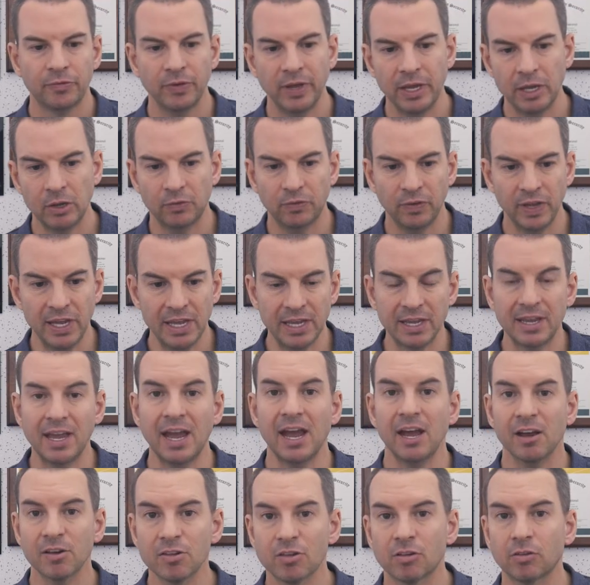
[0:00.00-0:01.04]
If a
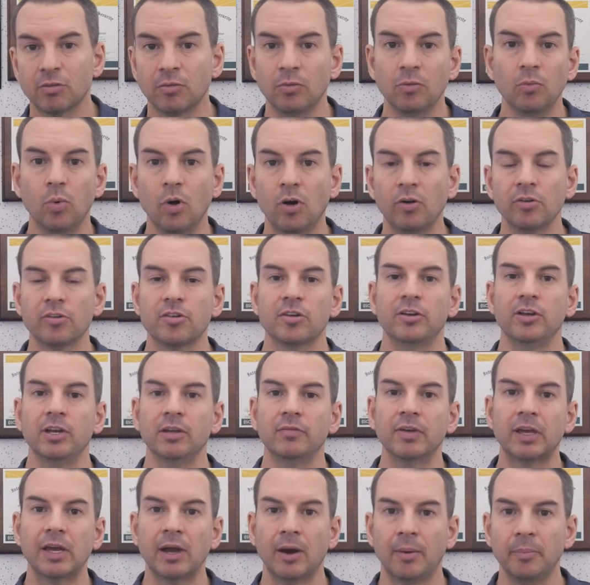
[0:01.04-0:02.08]
guest walks into
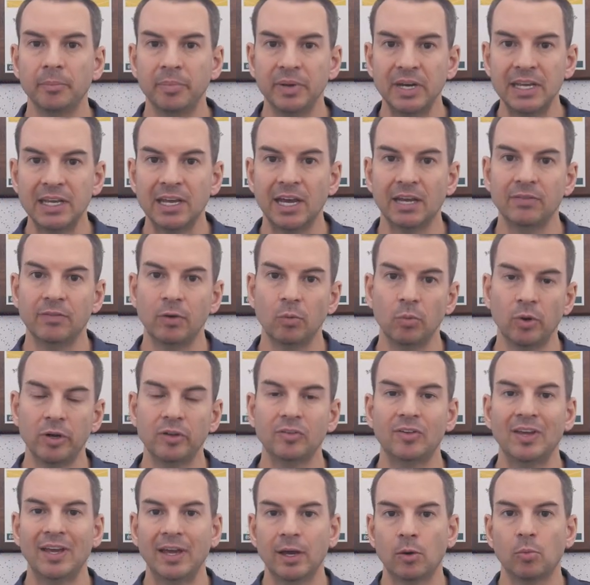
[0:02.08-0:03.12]
the company and they want
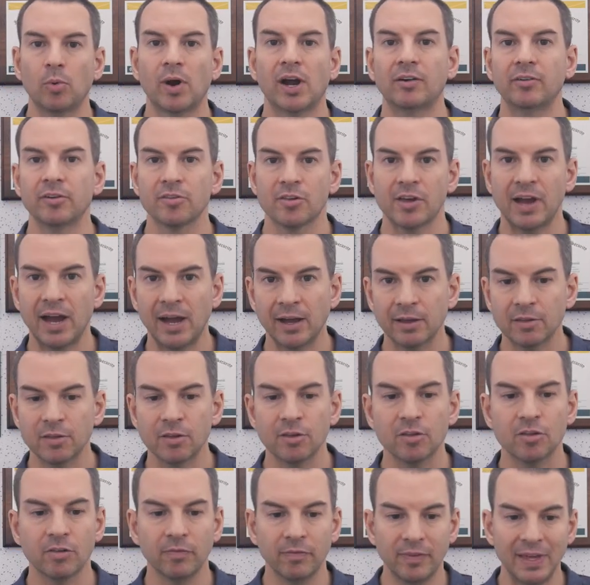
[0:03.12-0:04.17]
to get wireless
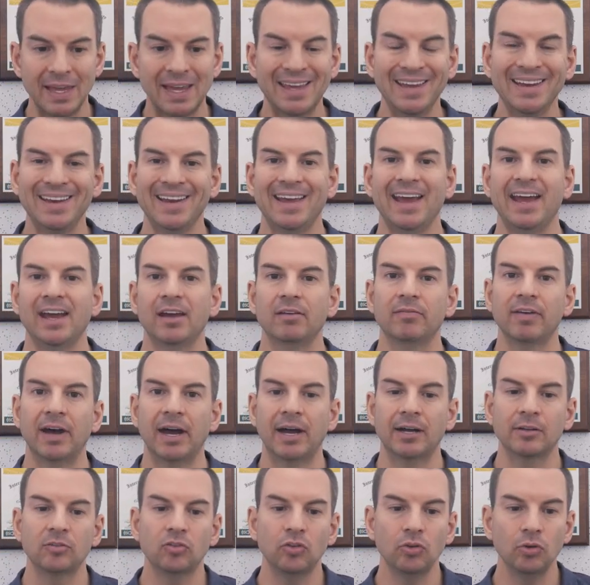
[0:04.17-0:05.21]
access, they can get
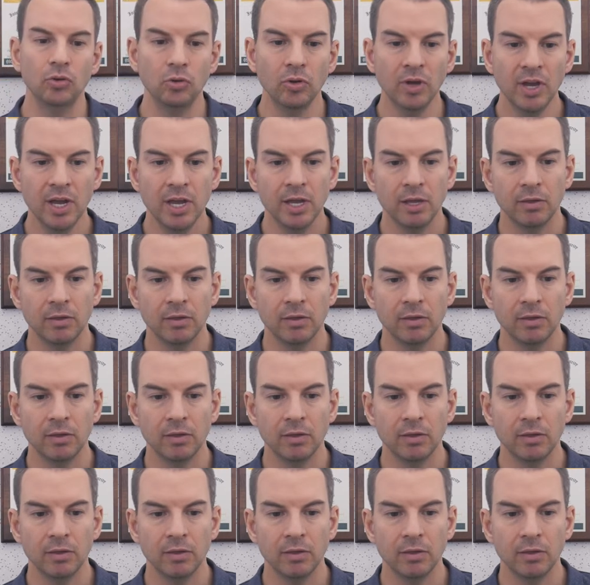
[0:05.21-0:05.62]
that too.